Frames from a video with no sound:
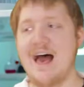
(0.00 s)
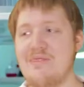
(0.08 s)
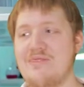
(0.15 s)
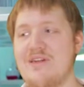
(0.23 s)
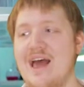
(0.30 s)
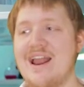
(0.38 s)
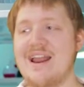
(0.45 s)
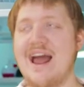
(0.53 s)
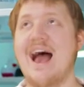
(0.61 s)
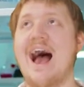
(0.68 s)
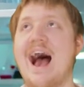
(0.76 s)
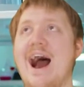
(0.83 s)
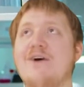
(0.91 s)
And then,
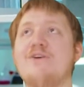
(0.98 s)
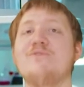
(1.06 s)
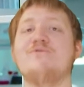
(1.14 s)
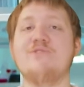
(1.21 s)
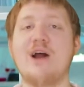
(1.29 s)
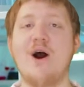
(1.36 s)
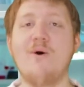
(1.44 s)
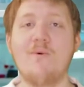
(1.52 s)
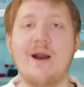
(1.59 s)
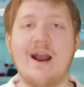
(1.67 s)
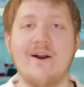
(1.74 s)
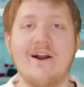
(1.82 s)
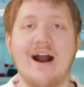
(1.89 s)
out of
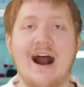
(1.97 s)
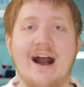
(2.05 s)
nowhere,